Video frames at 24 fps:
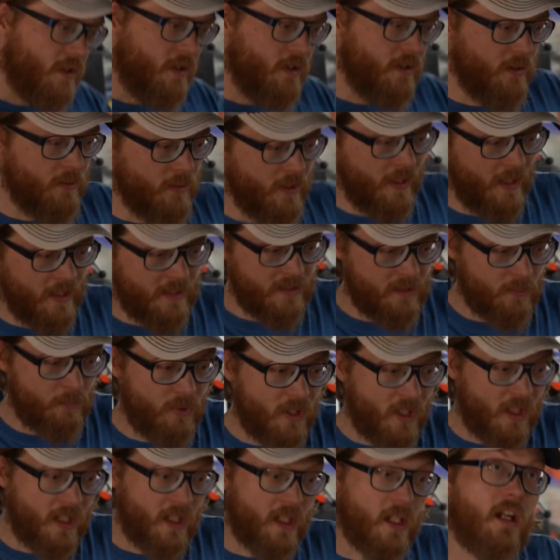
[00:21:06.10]
you had to
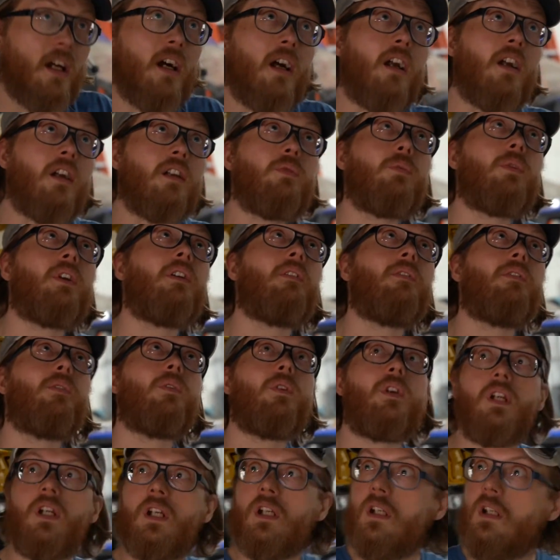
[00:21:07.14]
buy hardware
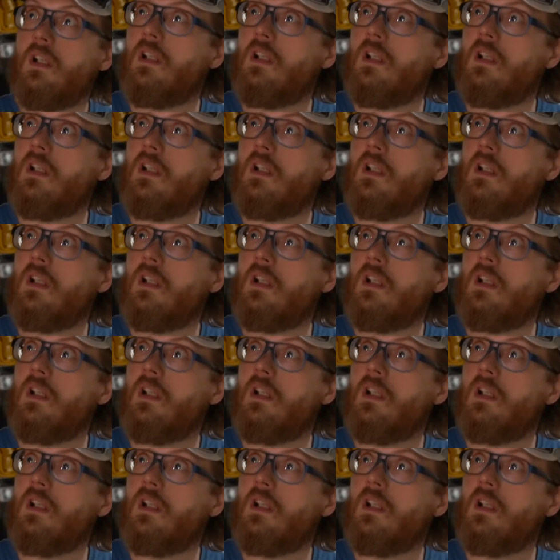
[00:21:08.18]
for